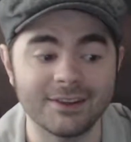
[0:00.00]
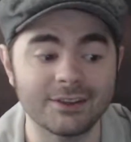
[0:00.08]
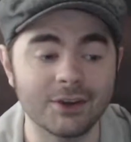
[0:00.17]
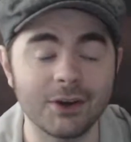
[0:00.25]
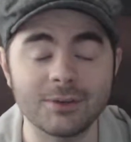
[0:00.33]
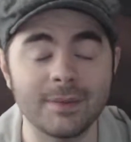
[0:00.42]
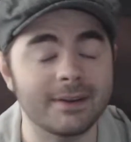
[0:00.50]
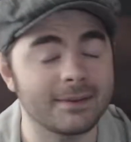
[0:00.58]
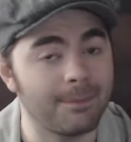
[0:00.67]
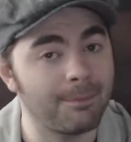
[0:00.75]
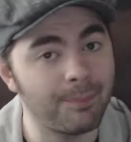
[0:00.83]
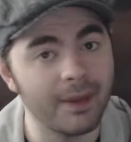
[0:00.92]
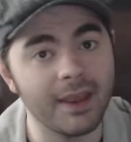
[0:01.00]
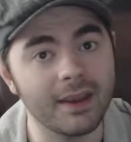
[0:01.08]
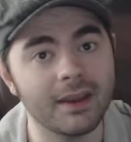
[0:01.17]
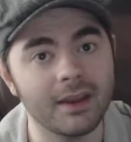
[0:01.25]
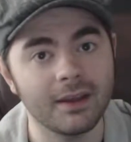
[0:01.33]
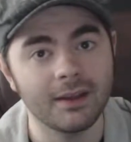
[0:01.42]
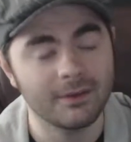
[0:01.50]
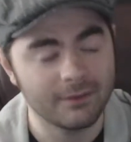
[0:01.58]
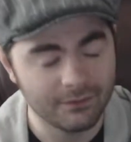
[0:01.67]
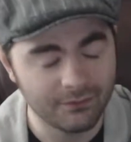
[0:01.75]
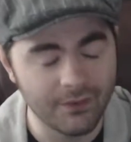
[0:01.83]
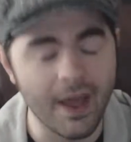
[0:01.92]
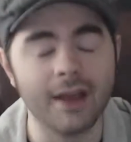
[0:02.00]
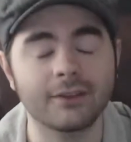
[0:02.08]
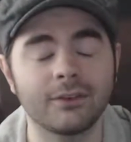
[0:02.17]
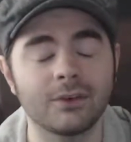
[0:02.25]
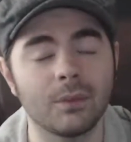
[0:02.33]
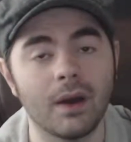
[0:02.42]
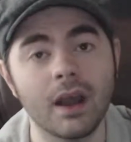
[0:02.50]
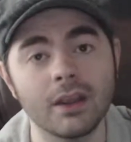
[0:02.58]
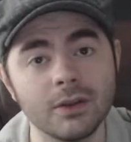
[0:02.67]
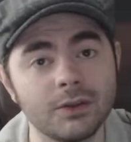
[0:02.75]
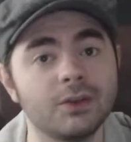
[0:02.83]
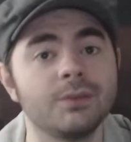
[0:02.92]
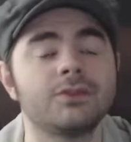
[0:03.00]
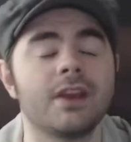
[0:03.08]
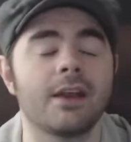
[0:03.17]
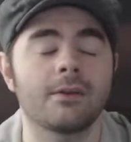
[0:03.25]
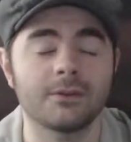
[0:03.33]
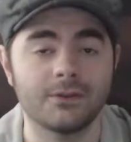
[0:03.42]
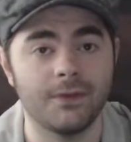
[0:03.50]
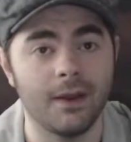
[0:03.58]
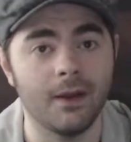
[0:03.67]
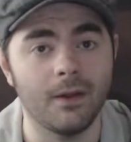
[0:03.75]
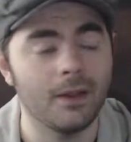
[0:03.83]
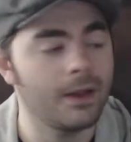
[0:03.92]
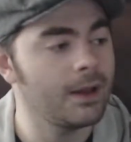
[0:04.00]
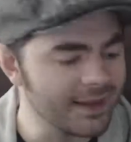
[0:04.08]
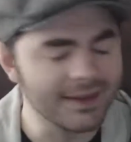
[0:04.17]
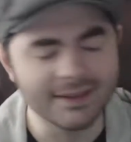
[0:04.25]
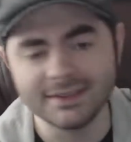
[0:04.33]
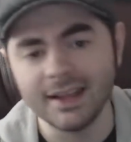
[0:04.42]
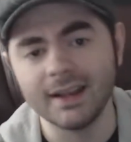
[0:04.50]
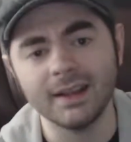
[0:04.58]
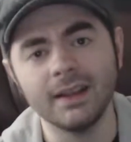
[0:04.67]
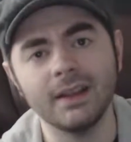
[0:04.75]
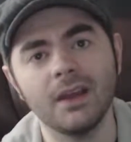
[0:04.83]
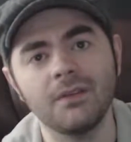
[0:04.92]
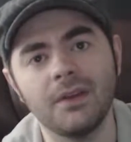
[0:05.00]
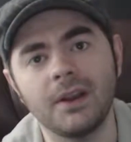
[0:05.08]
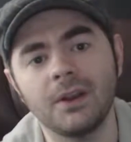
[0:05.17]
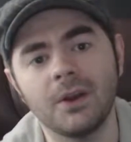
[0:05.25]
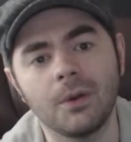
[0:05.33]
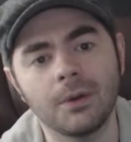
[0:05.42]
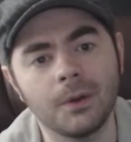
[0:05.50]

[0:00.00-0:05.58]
Discouragement is a big factor in why YouTube channels fail. Like I said in that video,